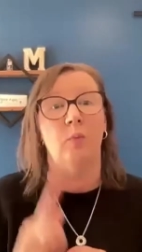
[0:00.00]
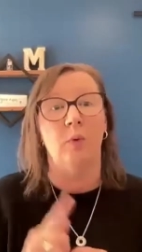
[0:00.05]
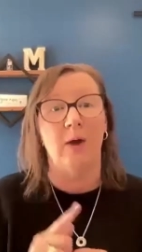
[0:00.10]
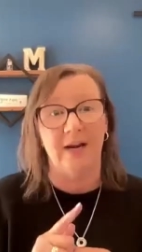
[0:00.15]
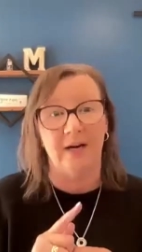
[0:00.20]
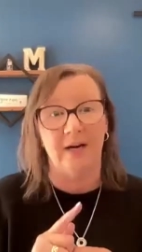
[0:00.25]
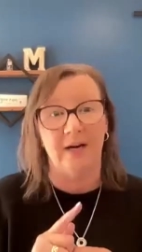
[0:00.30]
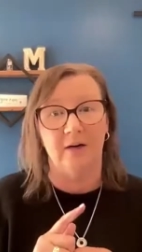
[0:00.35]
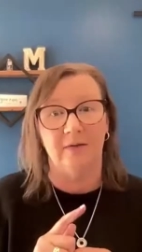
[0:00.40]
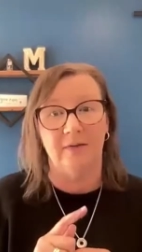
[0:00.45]

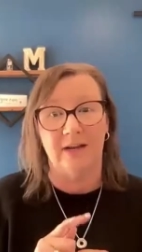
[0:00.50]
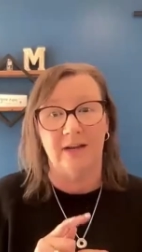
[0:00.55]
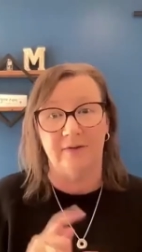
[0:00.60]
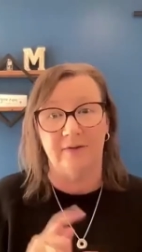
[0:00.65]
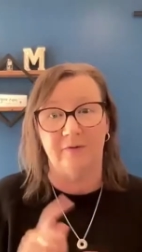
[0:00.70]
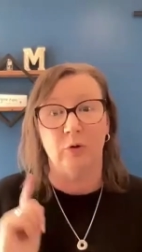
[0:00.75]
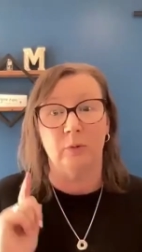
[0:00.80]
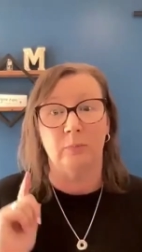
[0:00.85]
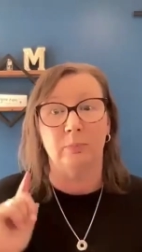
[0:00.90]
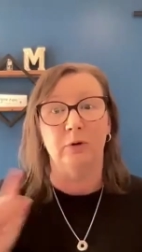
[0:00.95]
aware that
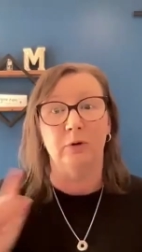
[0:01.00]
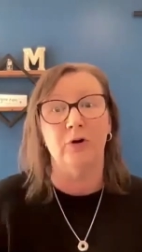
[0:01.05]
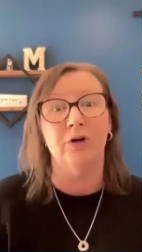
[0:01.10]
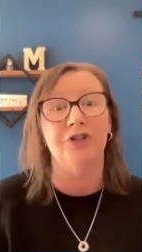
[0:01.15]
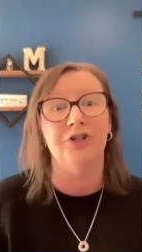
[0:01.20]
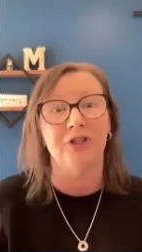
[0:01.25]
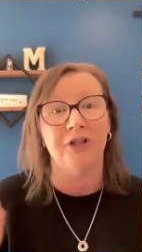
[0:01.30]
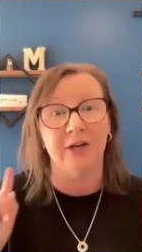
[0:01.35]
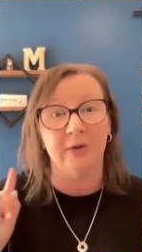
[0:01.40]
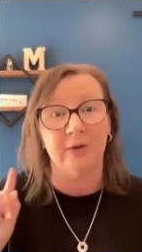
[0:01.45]
if we're
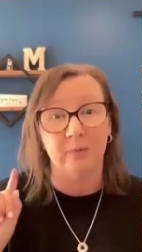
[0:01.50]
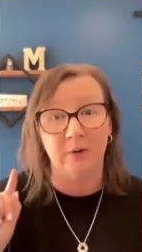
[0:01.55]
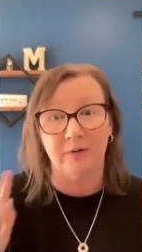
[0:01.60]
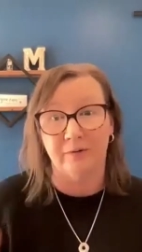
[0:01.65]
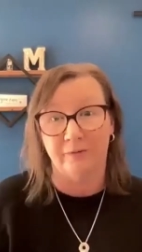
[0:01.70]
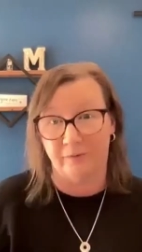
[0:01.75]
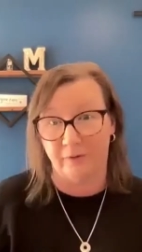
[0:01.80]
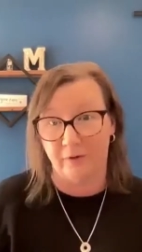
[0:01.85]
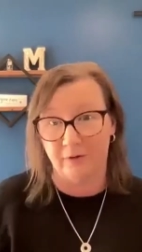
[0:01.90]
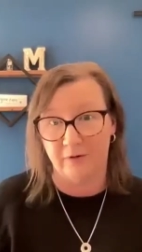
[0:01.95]
pushing
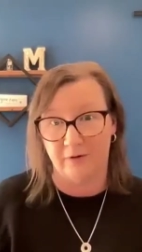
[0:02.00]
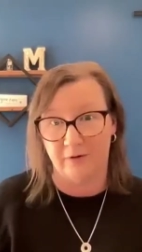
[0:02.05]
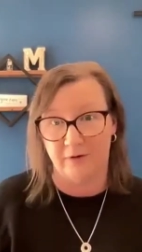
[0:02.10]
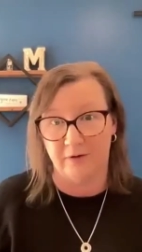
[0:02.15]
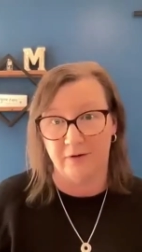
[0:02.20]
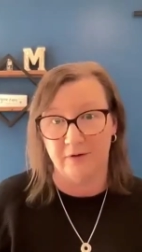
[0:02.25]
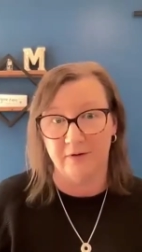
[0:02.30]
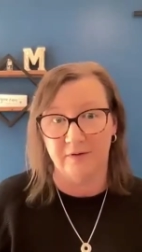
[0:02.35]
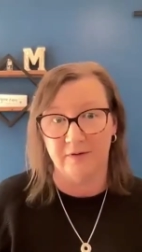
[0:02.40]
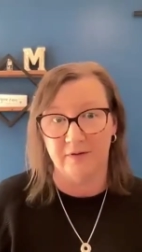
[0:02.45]

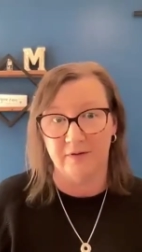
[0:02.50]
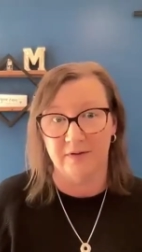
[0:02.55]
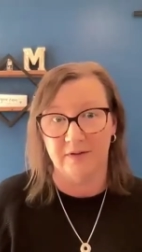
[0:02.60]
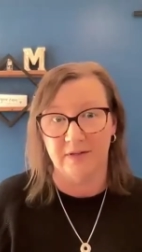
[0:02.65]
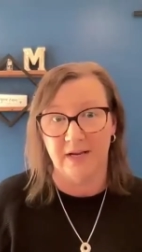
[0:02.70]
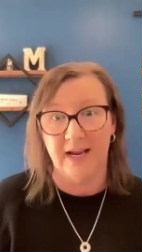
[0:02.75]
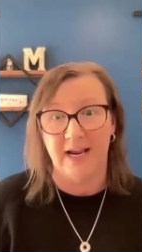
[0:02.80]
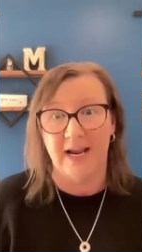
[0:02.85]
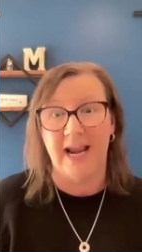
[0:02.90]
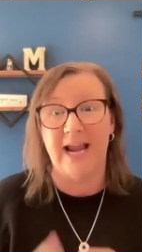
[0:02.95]
referrals
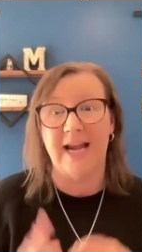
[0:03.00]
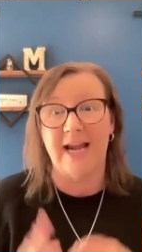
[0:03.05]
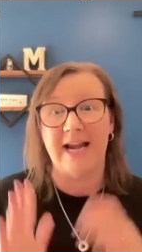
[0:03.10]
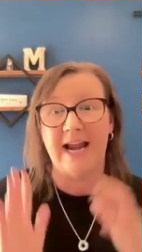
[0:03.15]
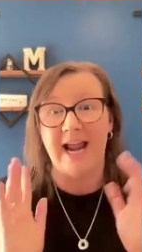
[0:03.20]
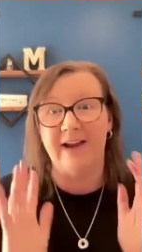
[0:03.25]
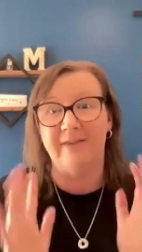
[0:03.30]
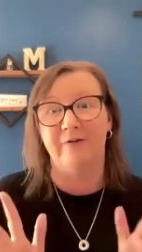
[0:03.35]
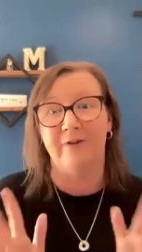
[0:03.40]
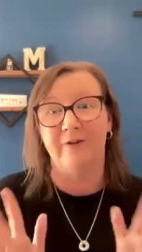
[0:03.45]
and
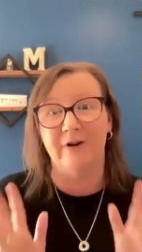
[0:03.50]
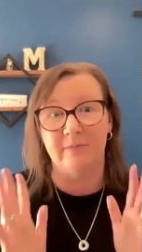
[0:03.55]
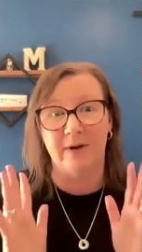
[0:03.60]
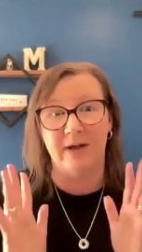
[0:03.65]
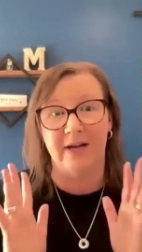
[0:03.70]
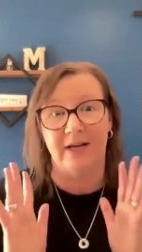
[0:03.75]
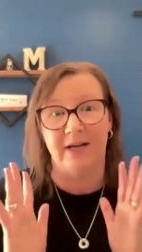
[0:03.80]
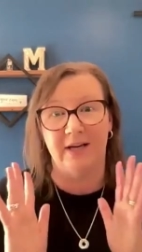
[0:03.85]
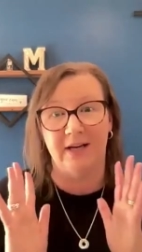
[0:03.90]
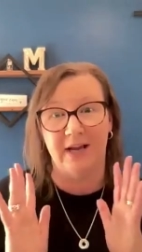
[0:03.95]

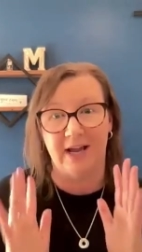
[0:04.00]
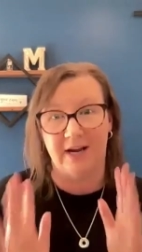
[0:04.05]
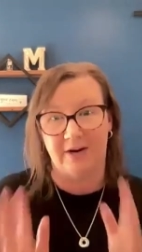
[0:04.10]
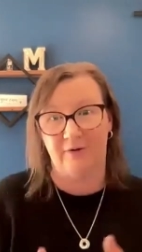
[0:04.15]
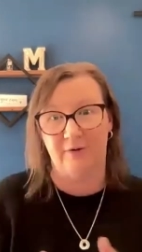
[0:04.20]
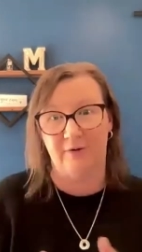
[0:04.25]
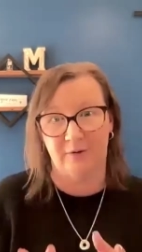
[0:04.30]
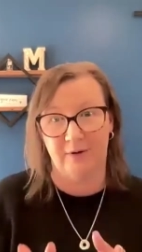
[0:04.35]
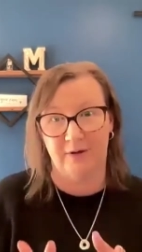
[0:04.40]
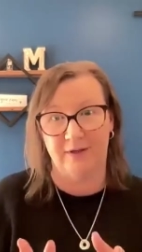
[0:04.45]
everybody at
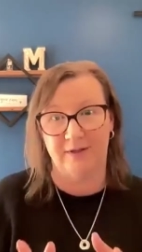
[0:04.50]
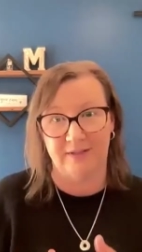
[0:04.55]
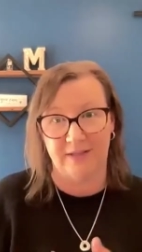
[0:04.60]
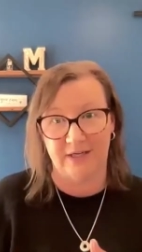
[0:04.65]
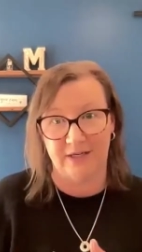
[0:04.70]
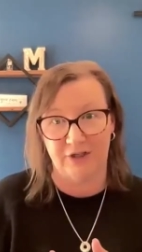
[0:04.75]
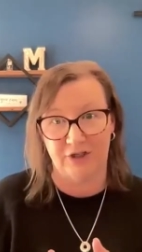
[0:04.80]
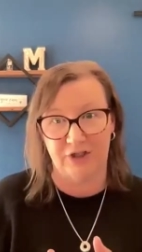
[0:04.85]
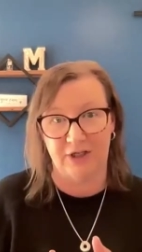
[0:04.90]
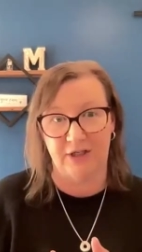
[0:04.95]
our
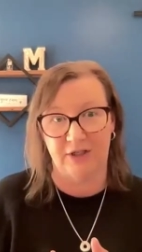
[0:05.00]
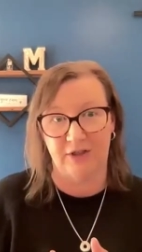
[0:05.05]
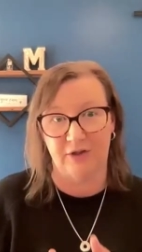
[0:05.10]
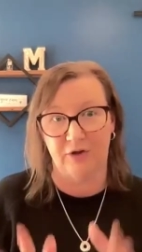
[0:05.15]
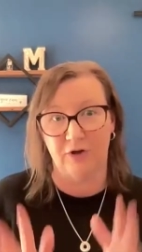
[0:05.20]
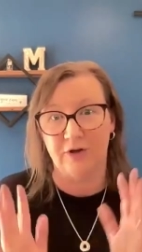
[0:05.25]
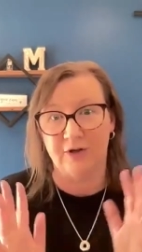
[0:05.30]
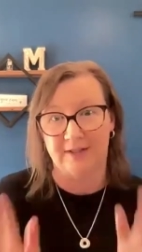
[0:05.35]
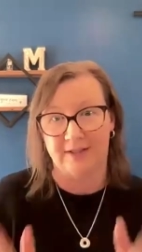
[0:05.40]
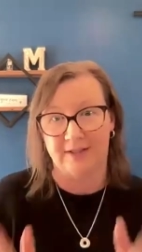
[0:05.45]

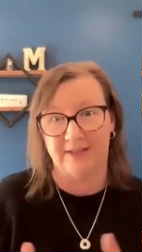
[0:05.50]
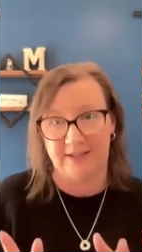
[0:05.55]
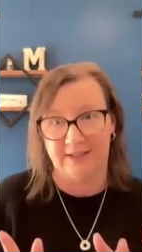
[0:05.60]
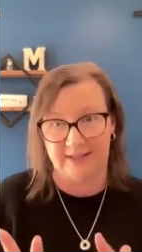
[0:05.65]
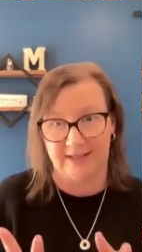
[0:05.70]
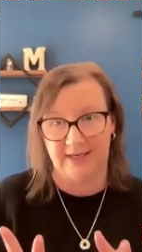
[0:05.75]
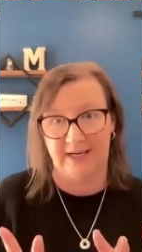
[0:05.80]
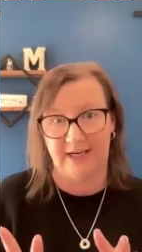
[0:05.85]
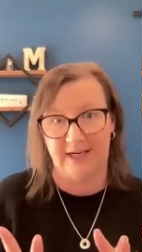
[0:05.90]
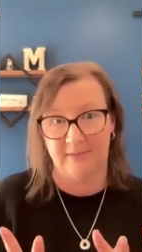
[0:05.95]
organization looks the
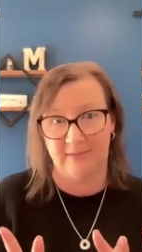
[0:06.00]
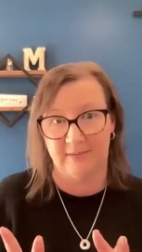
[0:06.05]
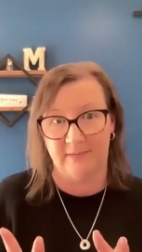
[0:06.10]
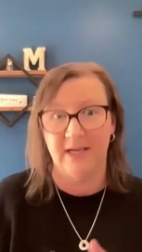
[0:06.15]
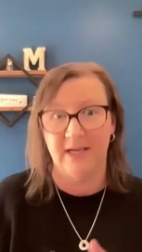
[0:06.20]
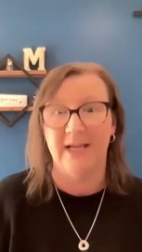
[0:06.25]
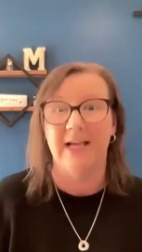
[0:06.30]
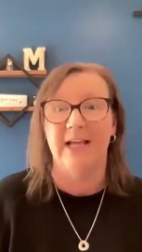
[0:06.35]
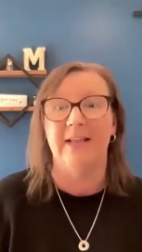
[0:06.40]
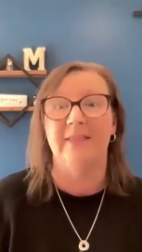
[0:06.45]

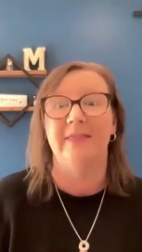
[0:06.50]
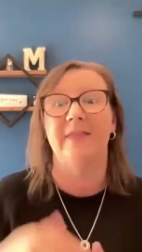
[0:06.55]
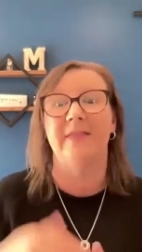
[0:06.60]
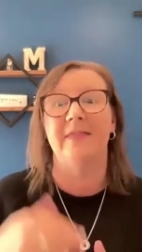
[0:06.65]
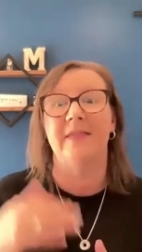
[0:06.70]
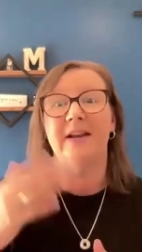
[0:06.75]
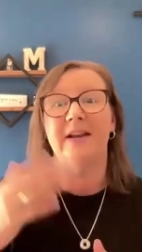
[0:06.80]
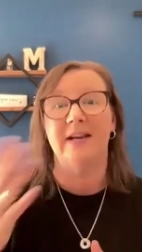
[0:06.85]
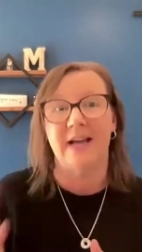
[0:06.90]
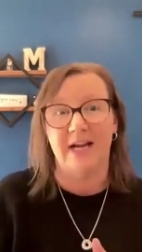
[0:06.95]
same,
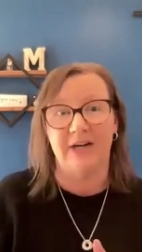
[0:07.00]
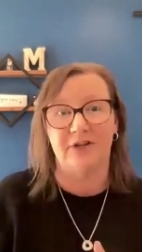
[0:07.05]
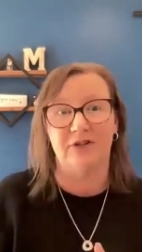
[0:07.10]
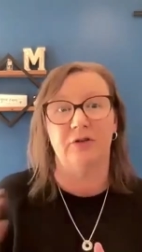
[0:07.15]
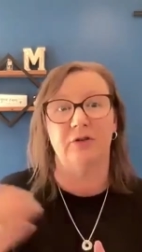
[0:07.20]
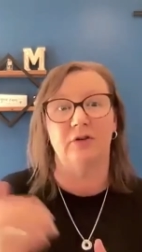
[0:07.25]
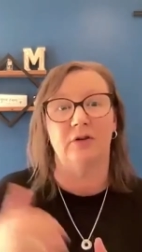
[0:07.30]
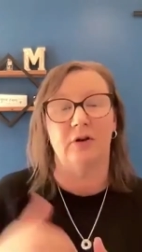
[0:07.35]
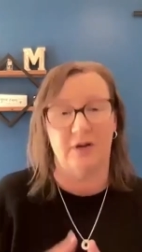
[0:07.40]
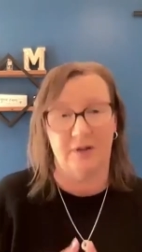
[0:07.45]
then the
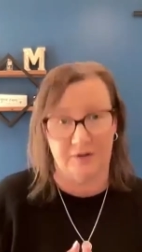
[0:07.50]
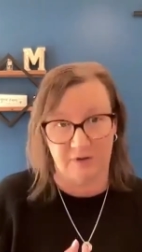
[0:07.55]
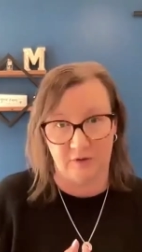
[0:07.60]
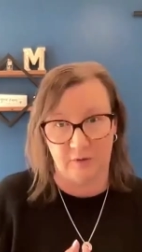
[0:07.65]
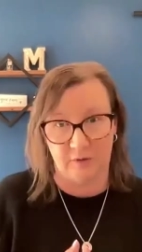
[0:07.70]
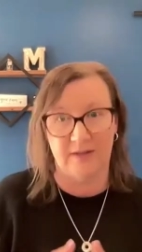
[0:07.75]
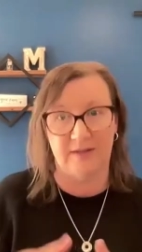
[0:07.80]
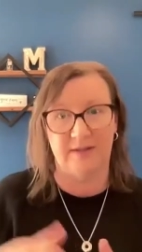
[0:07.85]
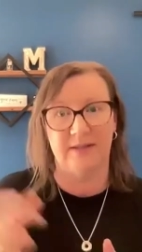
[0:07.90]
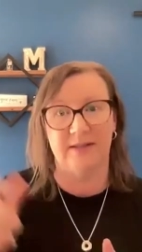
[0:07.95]
natural
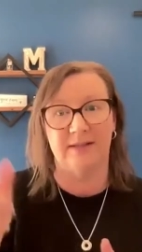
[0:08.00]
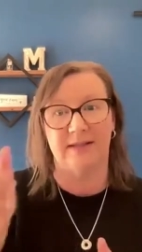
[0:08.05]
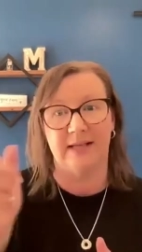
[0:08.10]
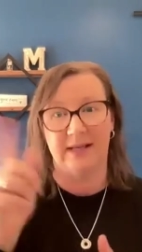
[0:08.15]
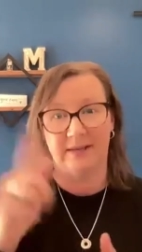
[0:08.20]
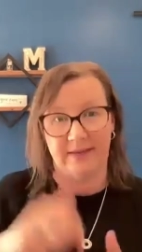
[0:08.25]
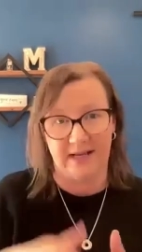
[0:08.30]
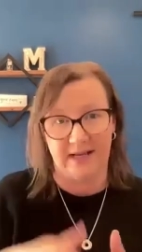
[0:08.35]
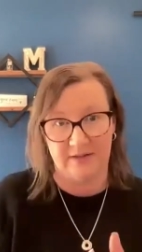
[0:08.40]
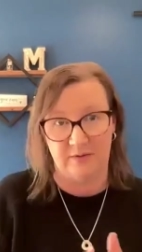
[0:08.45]
consequence is
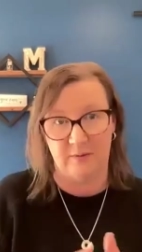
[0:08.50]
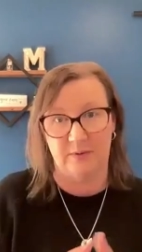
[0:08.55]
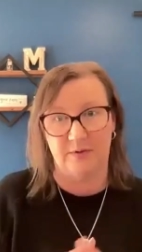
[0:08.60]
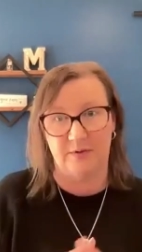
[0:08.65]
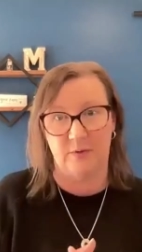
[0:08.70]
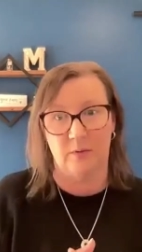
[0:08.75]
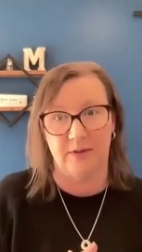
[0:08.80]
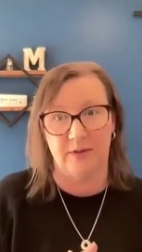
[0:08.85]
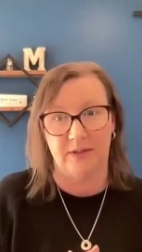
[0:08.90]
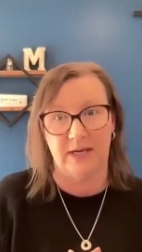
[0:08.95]
that that's
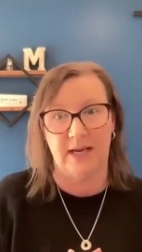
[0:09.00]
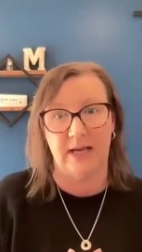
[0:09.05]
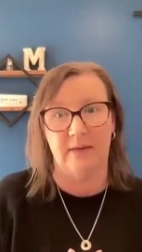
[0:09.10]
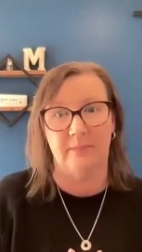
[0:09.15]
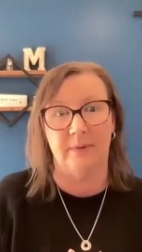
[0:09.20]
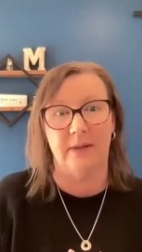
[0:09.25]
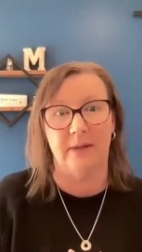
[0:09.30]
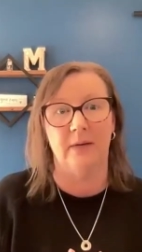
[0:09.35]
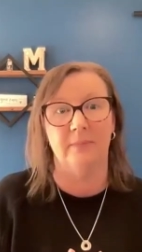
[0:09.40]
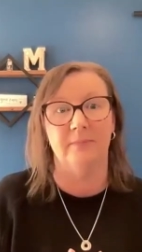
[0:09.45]
what's going to
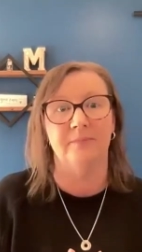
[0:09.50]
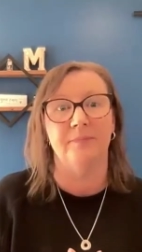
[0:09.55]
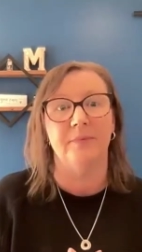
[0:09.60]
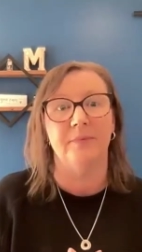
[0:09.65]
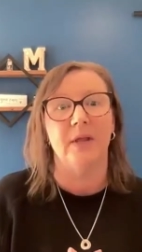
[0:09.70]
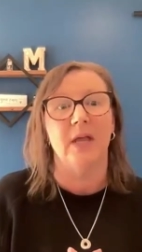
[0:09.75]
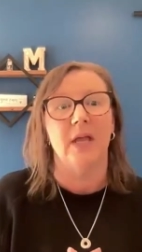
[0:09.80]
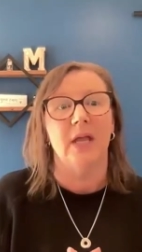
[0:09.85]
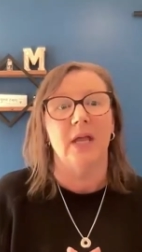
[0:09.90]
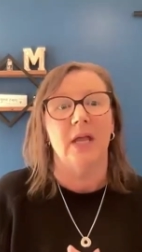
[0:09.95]
happen.